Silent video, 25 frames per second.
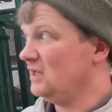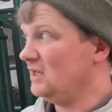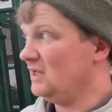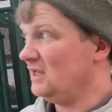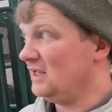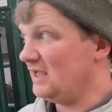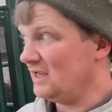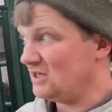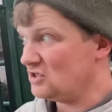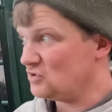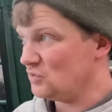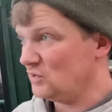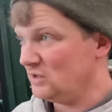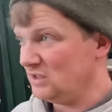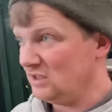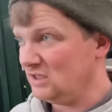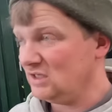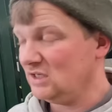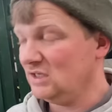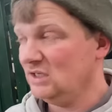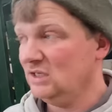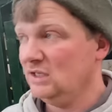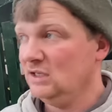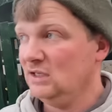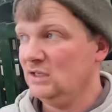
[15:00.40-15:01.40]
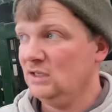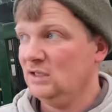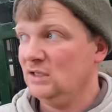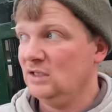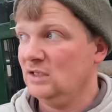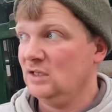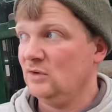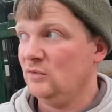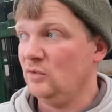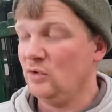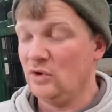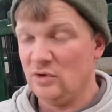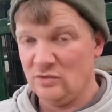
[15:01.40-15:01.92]
next week,
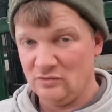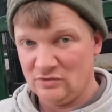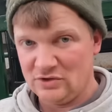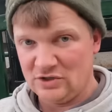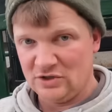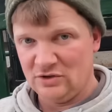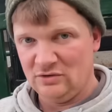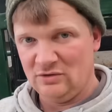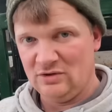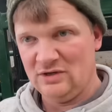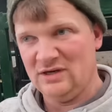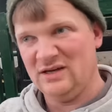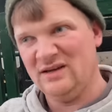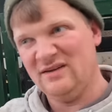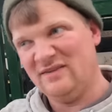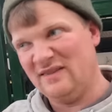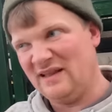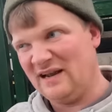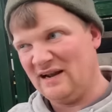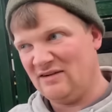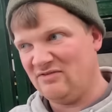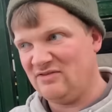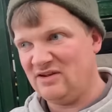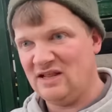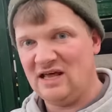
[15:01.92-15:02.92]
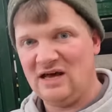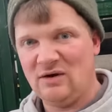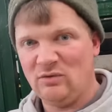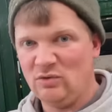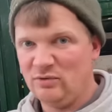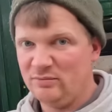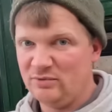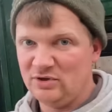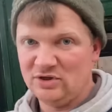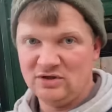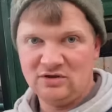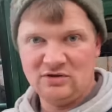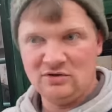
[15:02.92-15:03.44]
we won't do, and then after that,
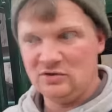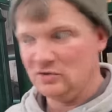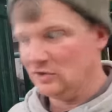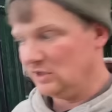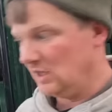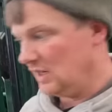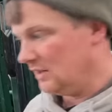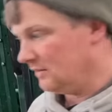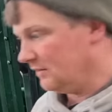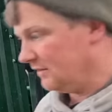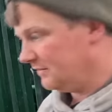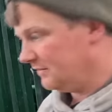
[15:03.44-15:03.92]
we'll be good.